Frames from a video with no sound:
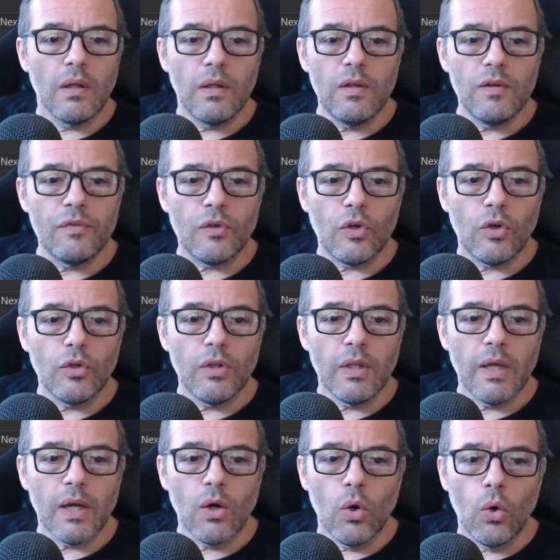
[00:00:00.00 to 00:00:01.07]
If
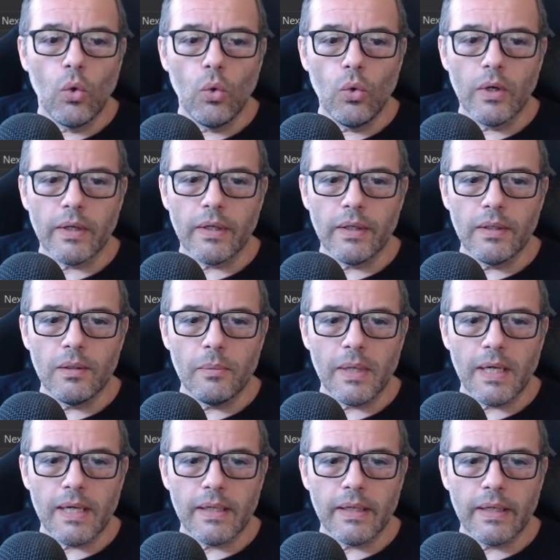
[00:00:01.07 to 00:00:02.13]
on the current
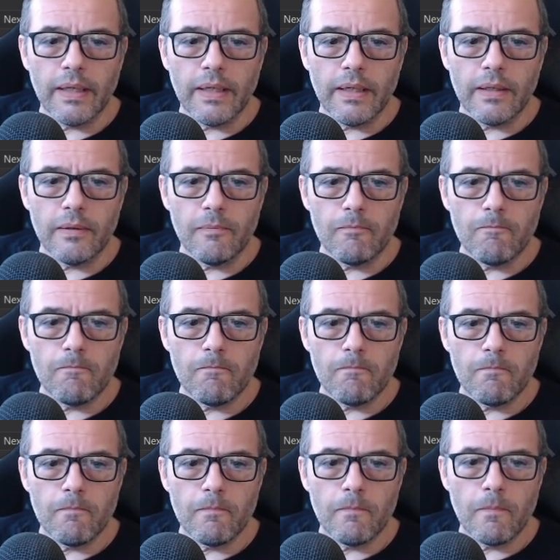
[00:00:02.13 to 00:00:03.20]
bar here,
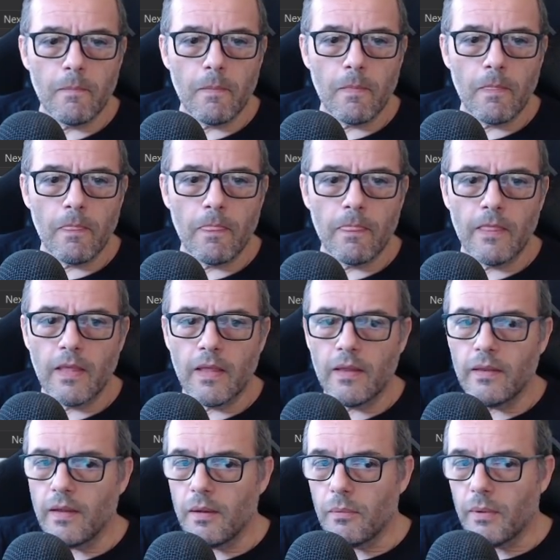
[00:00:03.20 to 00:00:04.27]

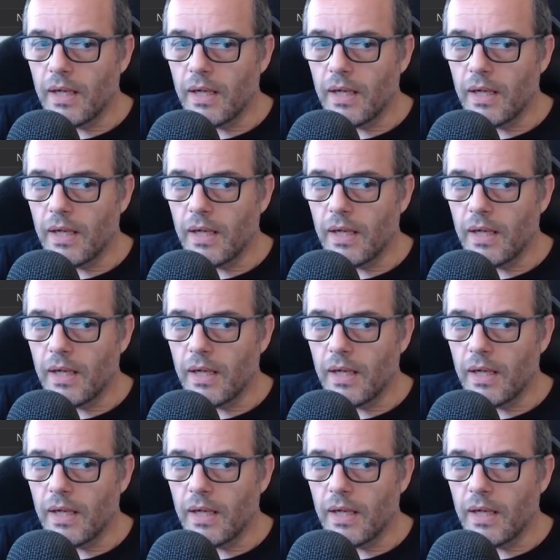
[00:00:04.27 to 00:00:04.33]
the